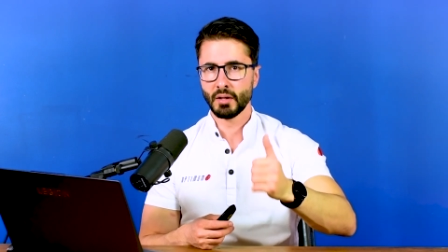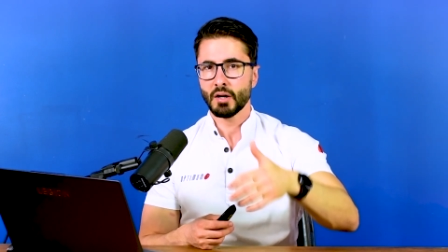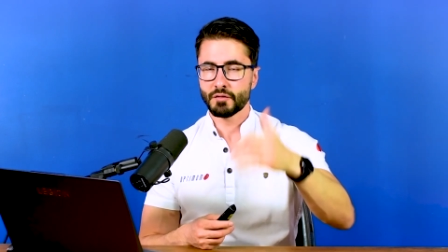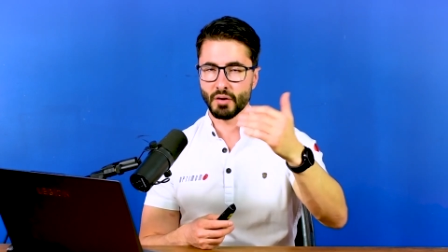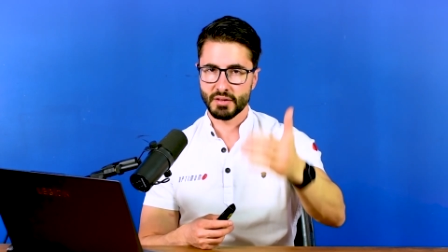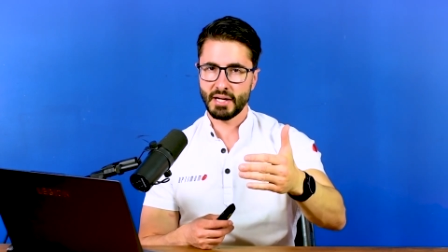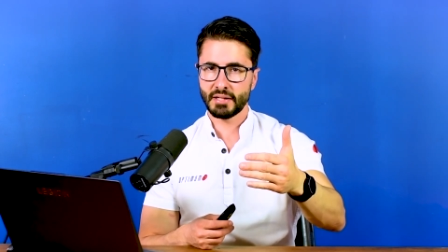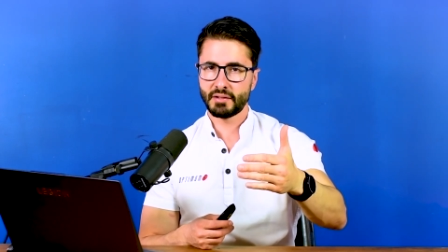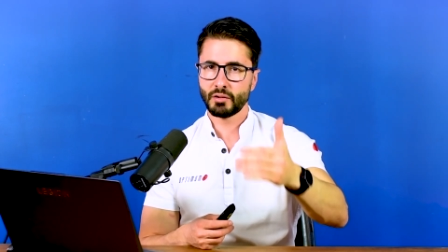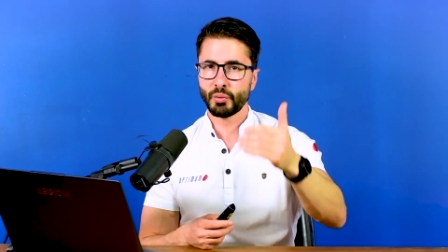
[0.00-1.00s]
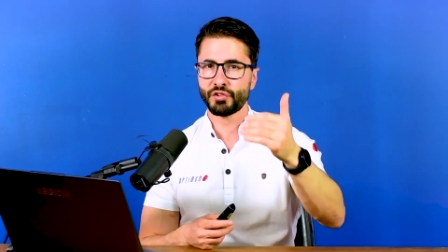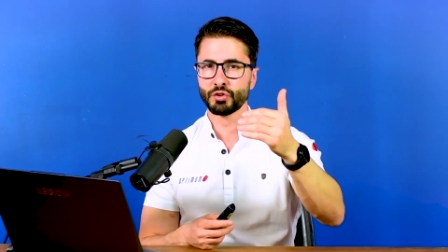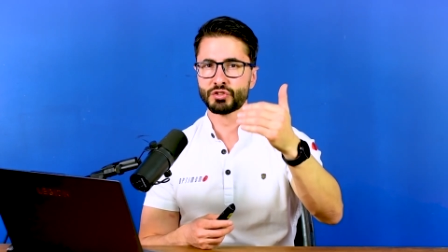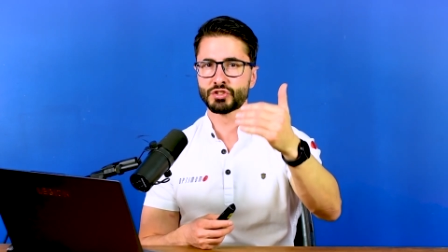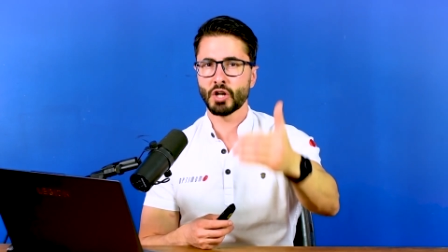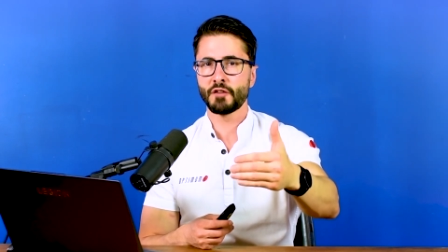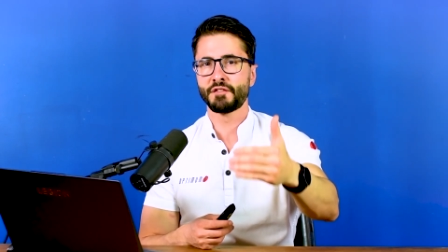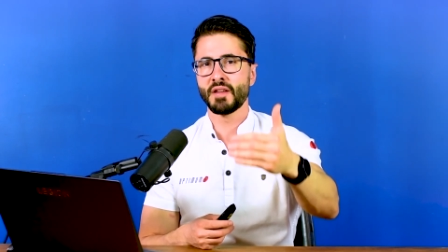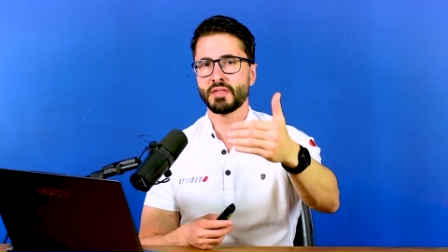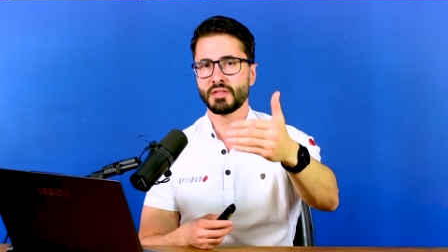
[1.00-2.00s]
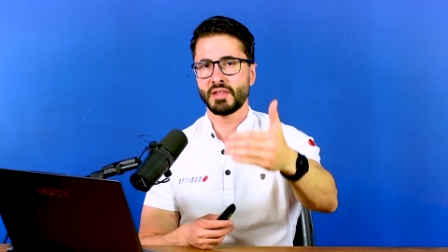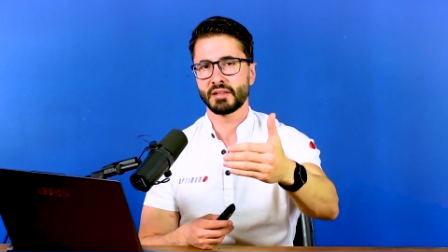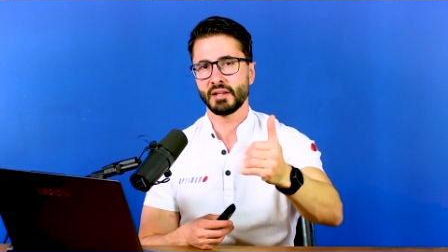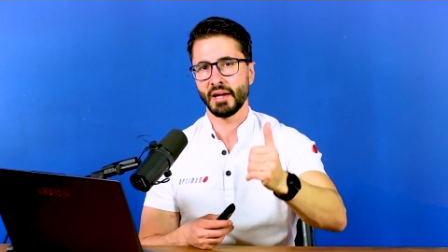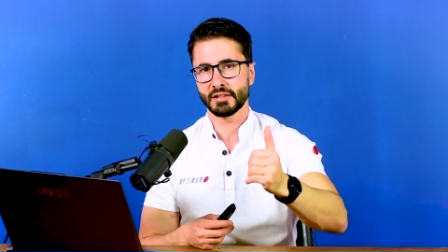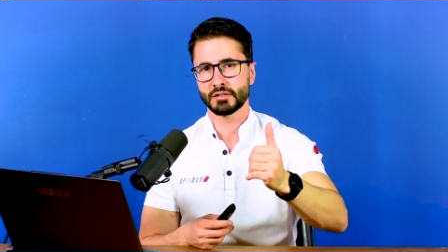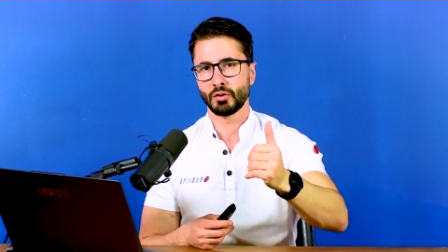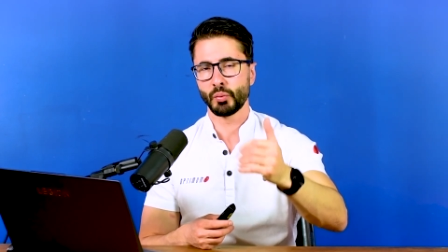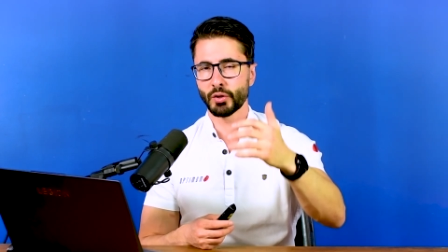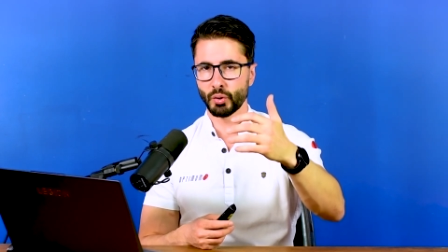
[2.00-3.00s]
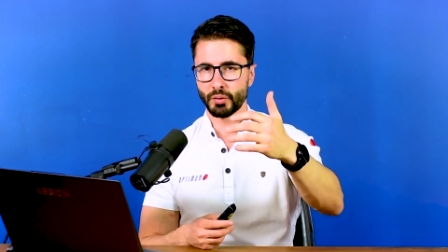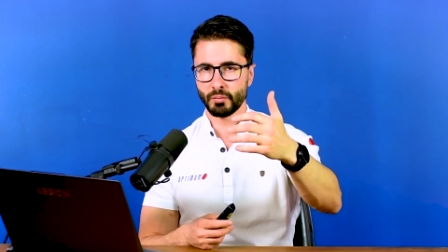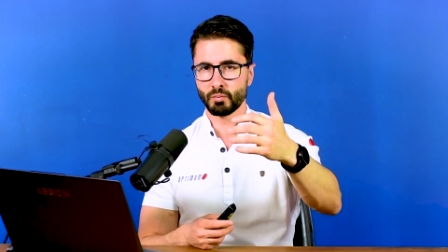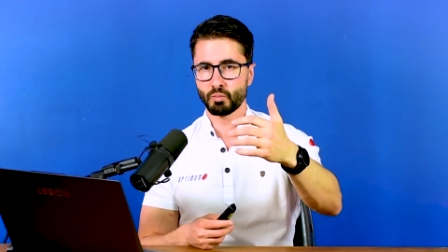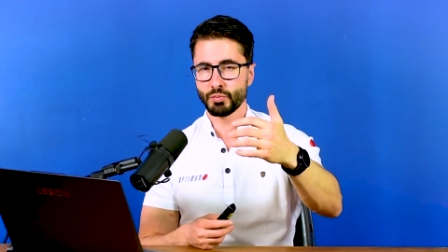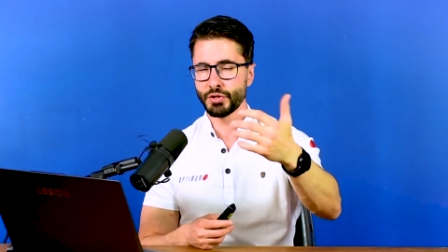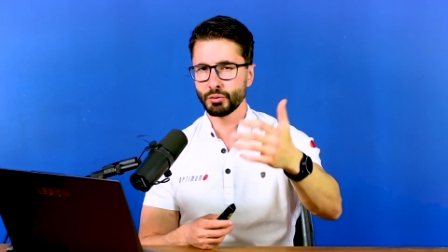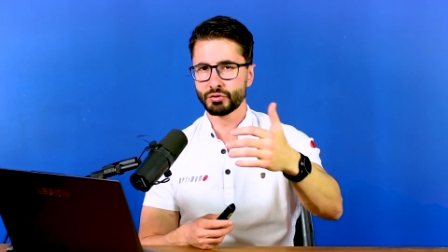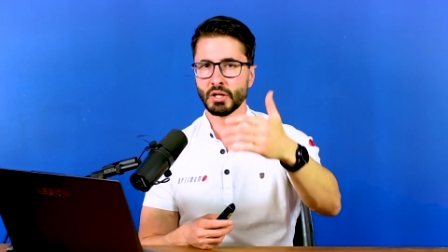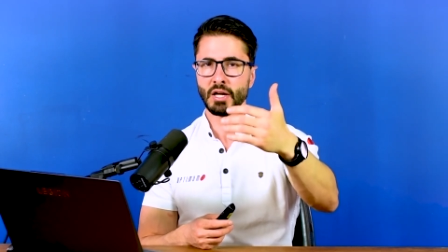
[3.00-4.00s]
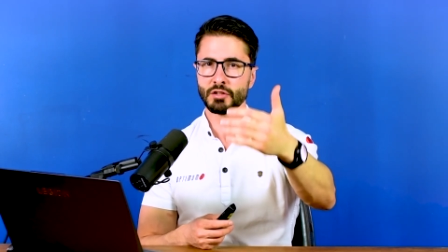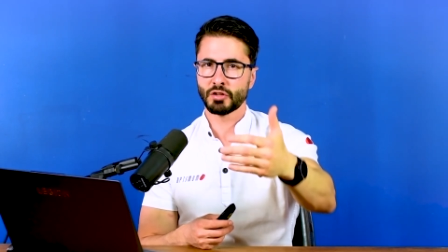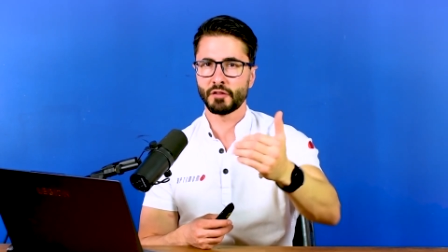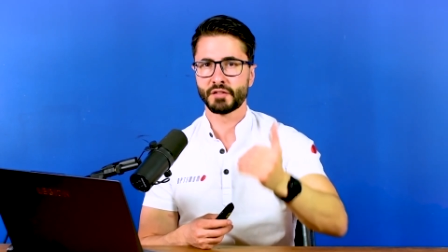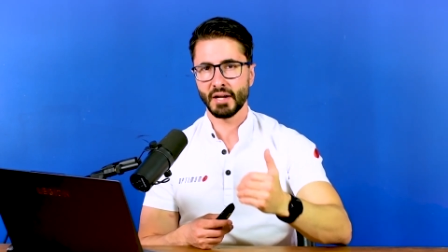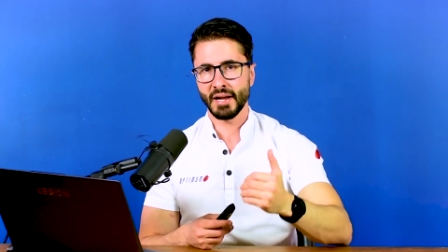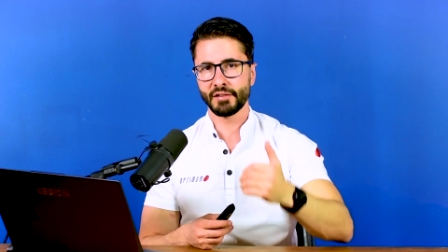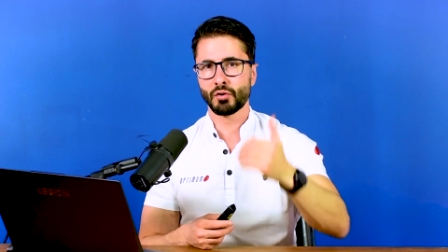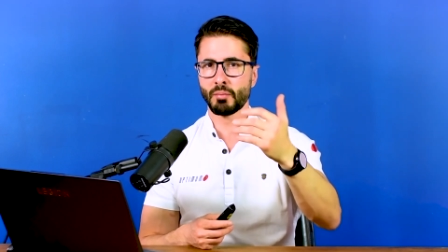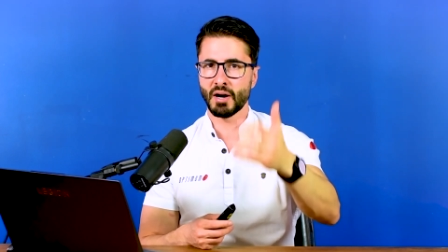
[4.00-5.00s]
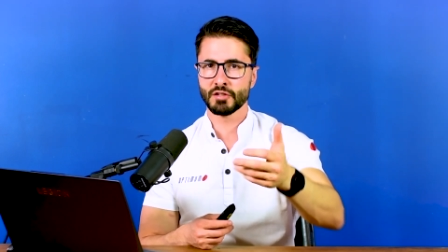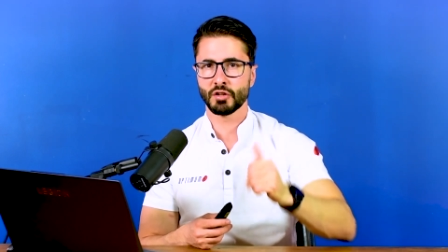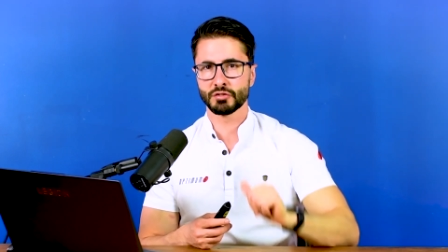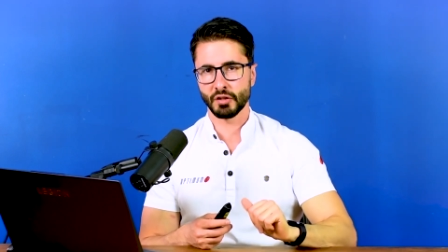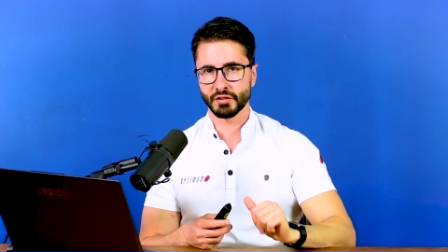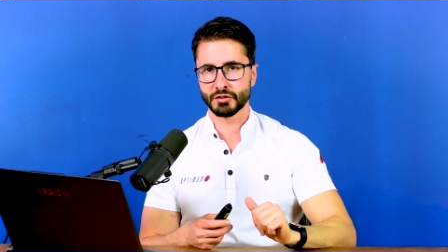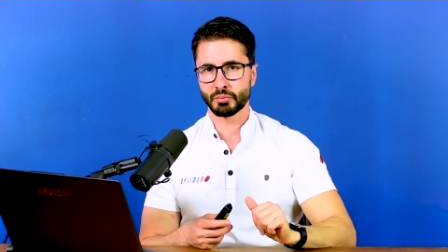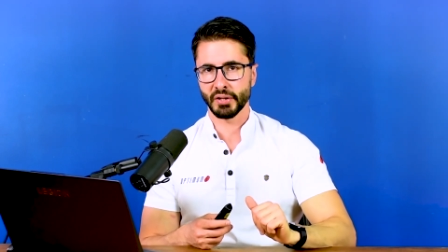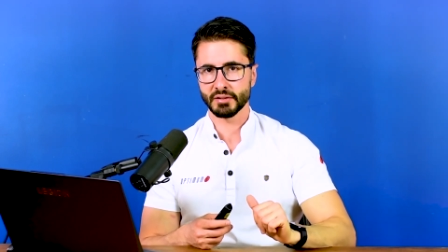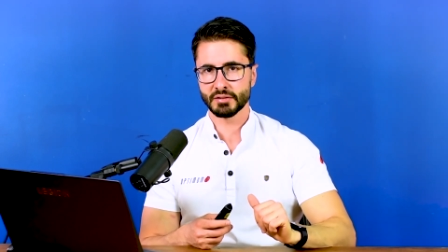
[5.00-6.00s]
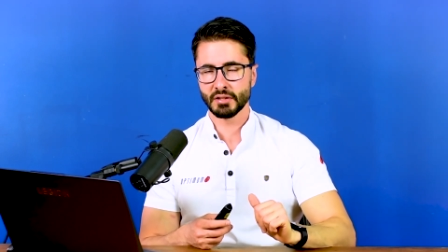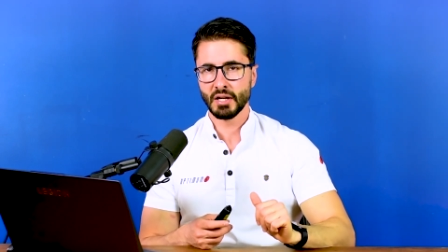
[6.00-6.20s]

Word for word: For that, we should soften that axle. We could use softer entry bars or softer springs.